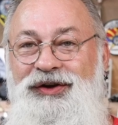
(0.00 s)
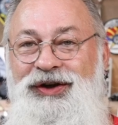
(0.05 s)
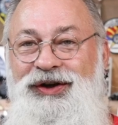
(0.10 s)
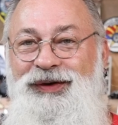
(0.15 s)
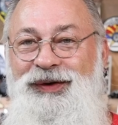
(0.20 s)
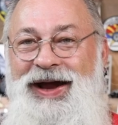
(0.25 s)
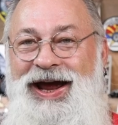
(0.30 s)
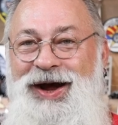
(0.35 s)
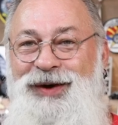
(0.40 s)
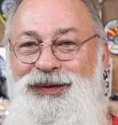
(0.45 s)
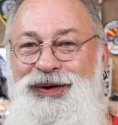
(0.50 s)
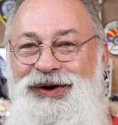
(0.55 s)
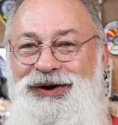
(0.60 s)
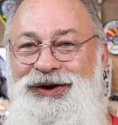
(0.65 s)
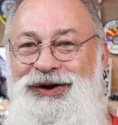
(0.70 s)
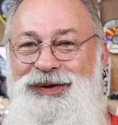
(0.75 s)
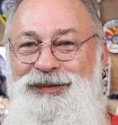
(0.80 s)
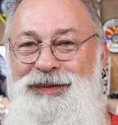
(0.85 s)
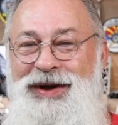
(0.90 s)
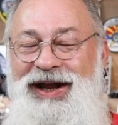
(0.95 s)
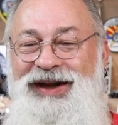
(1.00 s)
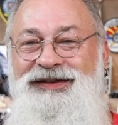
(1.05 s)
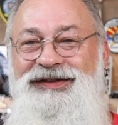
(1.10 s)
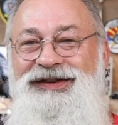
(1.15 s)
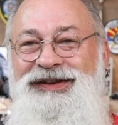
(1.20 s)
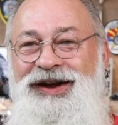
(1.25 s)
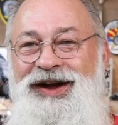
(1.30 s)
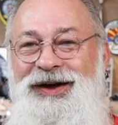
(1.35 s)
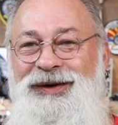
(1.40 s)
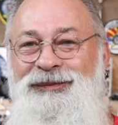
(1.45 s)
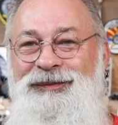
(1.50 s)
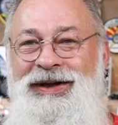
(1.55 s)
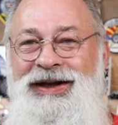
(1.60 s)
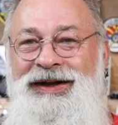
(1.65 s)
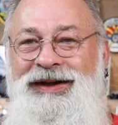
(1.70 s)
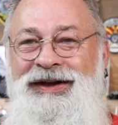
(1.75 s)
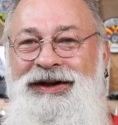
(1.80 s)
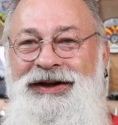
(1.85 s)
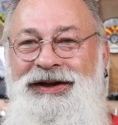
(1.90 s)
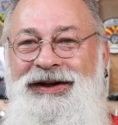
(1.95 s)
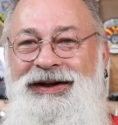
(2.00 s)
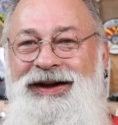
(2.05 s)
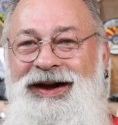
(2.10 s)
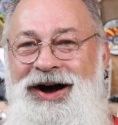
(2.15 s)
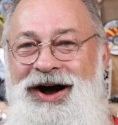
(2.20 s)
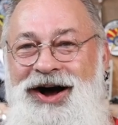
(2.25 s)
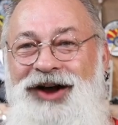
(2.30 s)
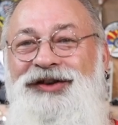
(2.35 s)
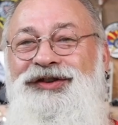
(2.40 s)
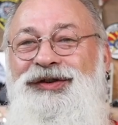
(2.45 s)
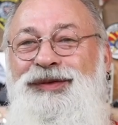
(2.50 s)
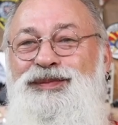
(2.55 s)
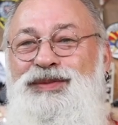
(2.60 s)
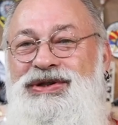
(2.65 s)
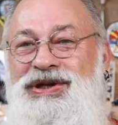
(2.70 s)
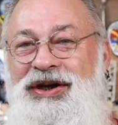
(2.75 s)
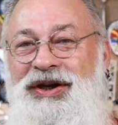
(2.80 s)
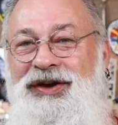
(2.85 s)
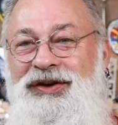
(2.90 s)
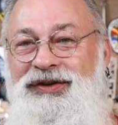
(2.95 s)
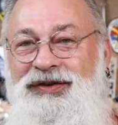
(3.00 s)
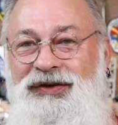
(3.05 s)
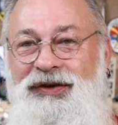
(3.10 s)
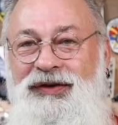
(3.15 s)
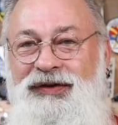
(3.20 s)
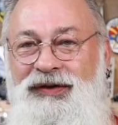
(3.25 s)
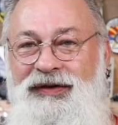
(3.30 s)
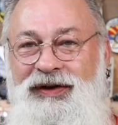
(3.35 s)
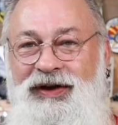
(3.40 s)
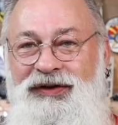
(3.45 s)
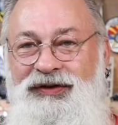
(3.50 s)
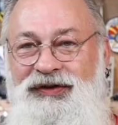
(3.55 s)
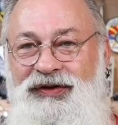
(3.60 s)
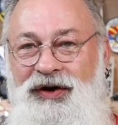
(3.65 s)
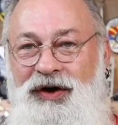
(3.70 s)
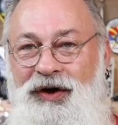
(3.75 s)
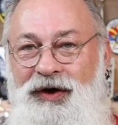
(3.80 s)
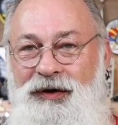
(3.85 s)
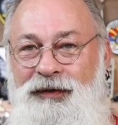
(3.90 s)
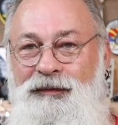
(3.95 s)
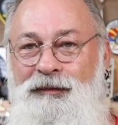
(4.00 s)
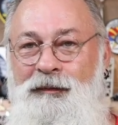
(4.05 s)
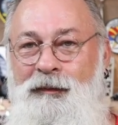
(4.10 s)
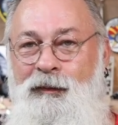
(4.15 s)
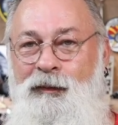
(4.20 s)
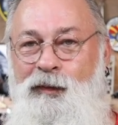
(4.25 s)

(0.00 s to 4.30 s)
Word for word: you how we're gonna make some awesome jigs using this yarn